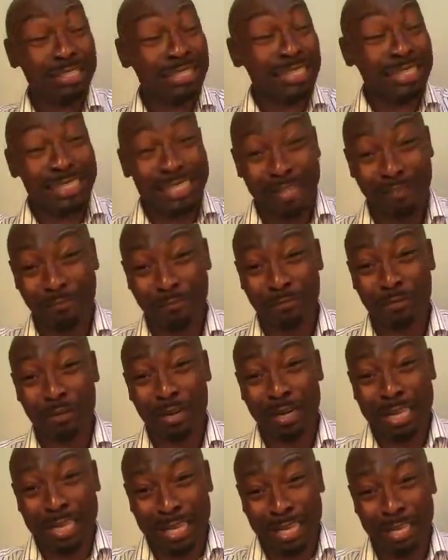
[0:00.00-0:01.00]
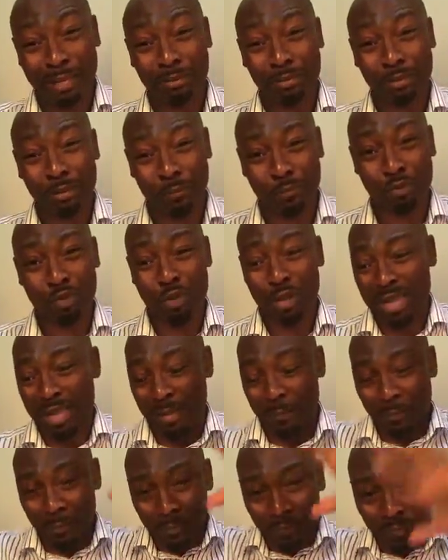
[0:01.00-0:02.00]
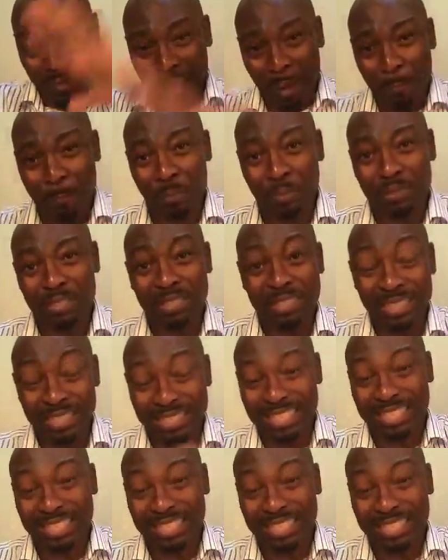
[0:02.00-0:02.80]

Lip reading: several kilos of cocaine and put it there.